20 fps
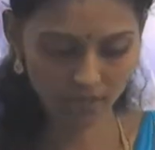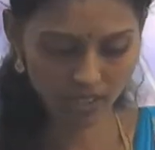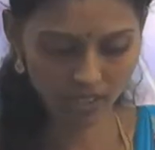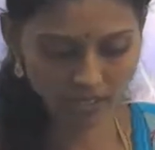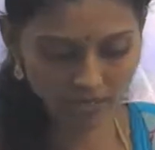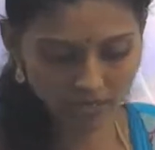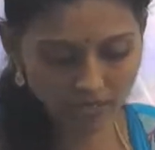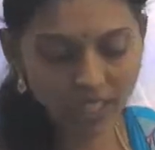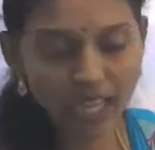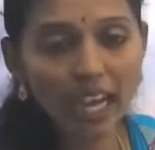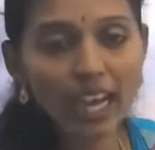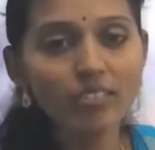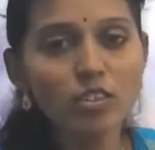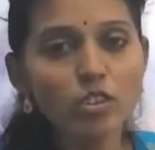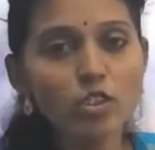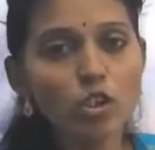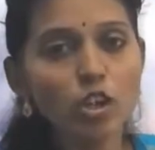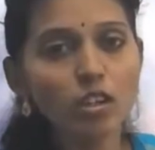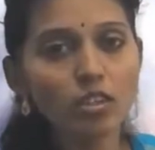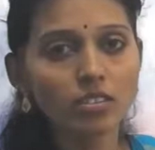See, we
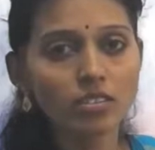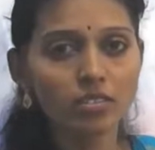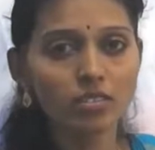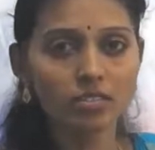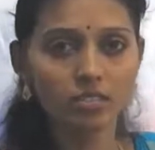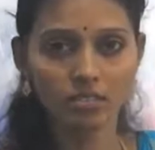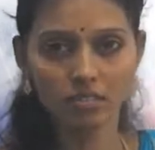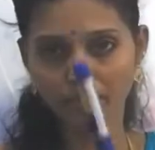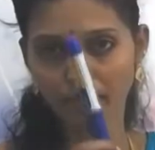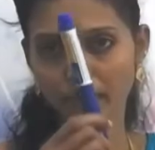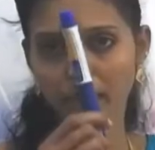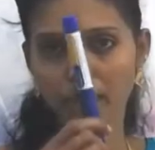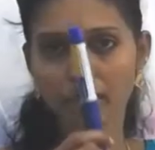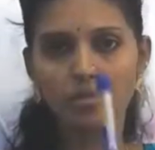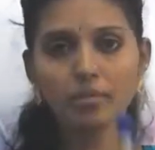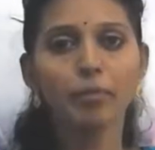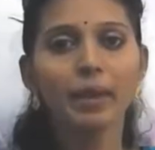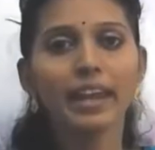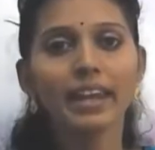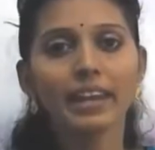have chalk,
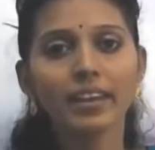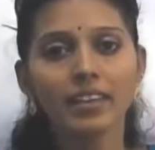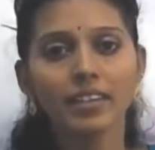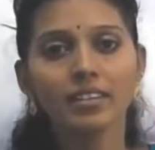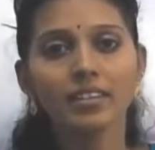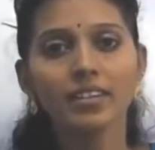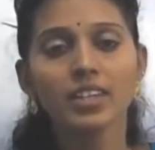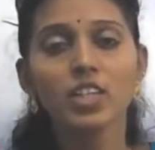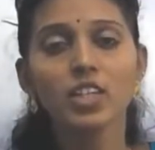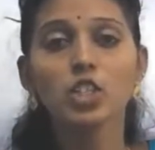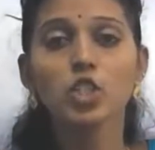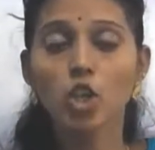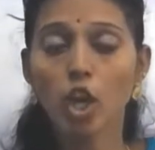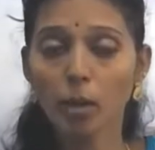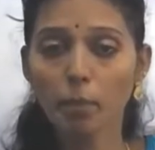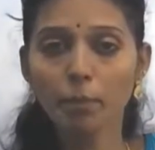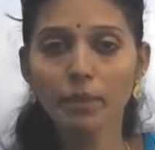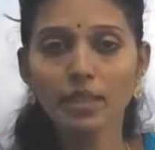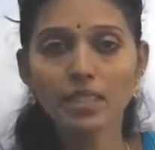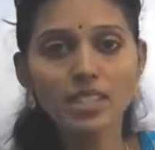pen,
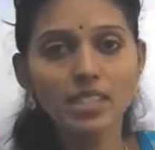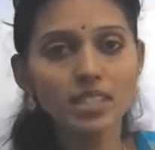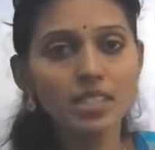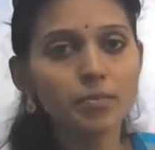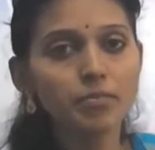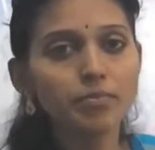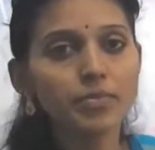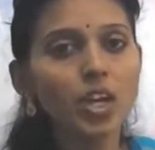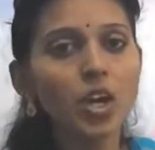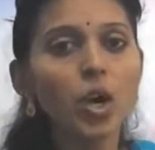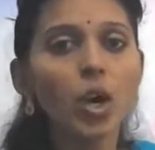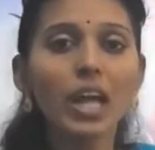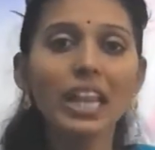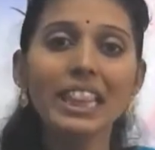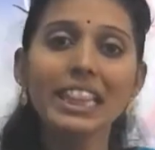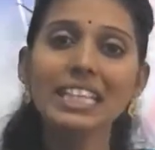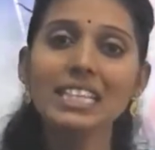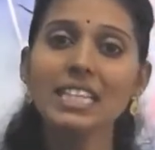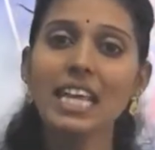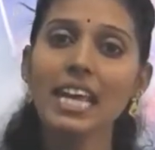chalk piece.
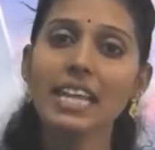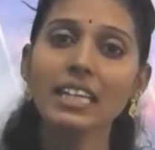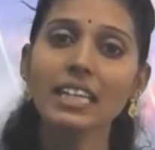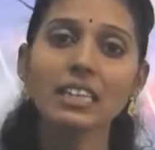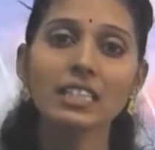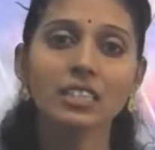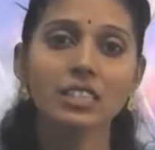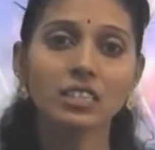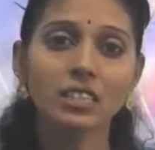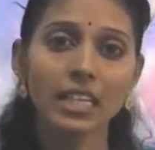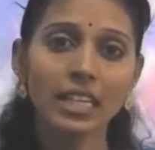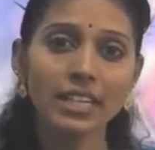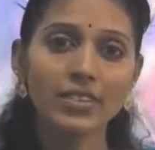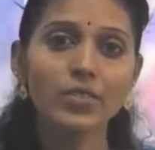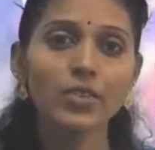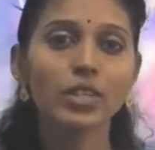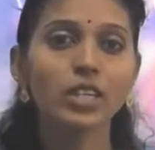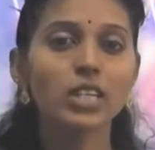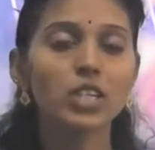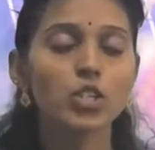All these are in
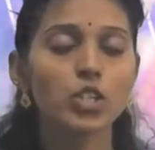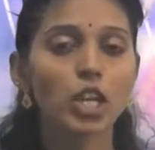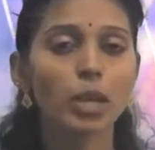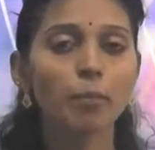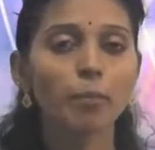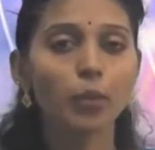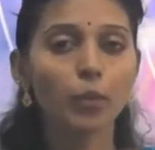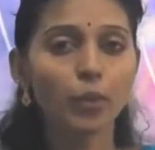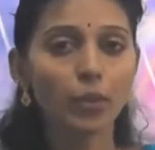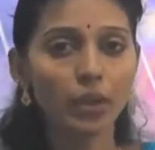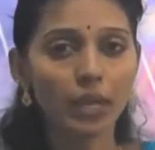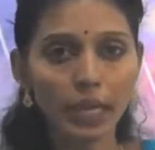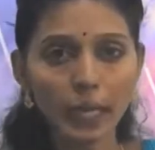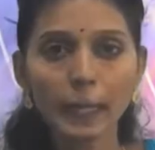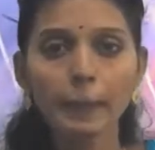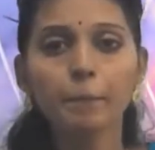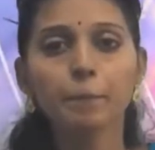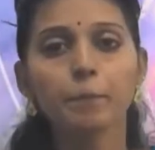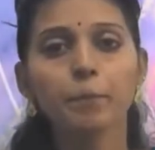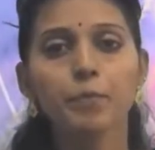cylindrical shape
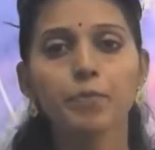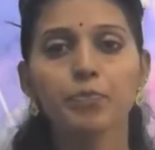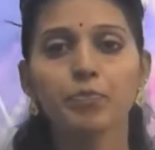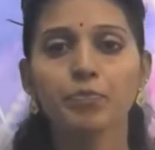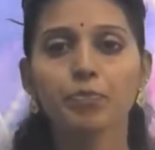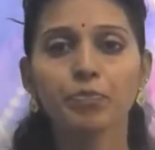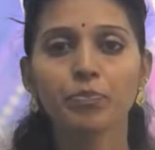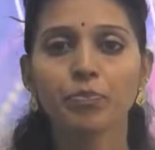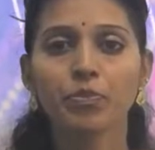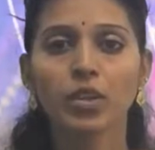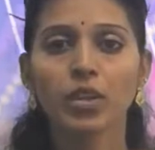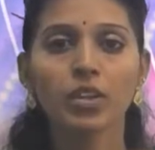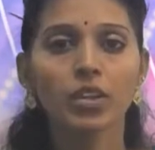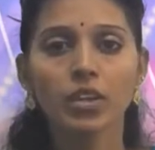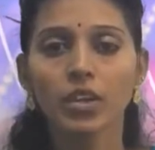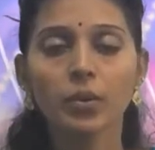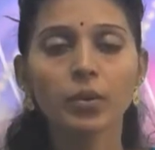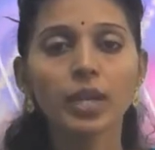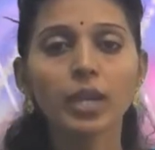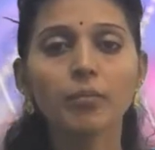only.
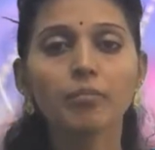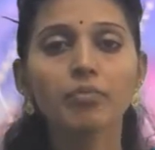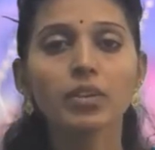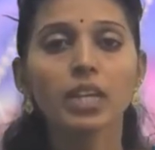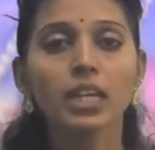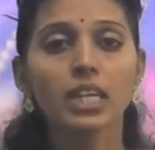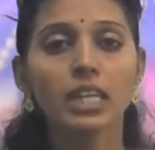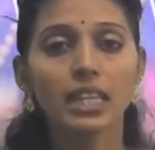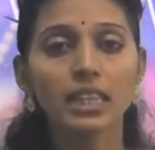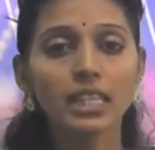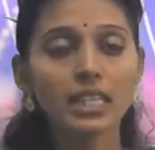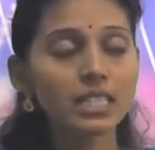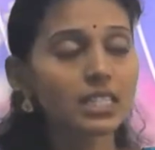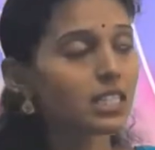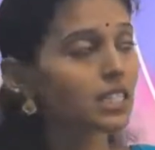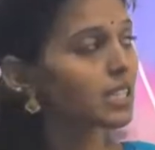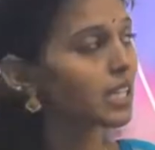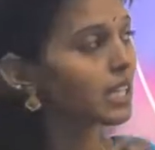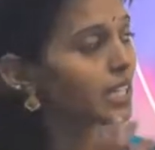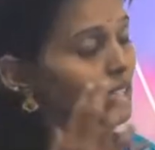Okay, this
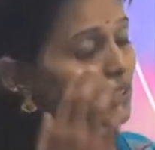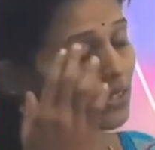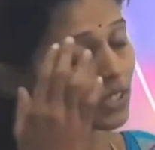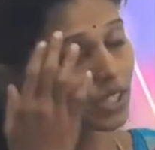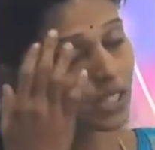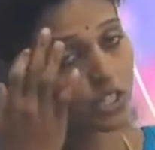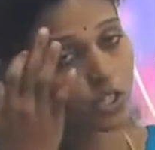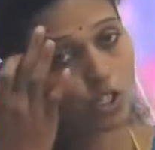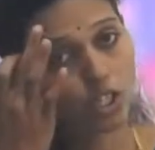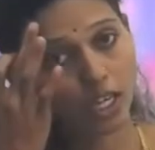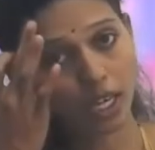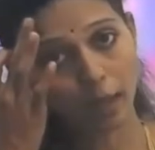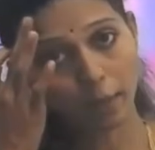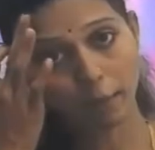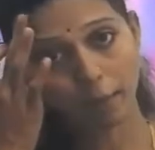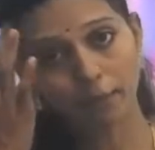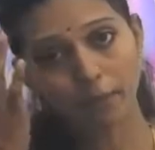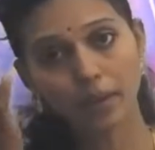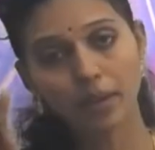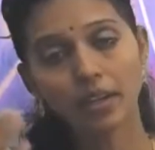is cylindrical
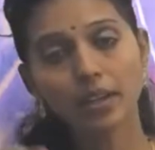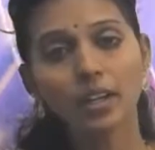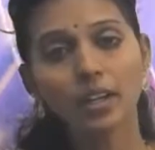shape.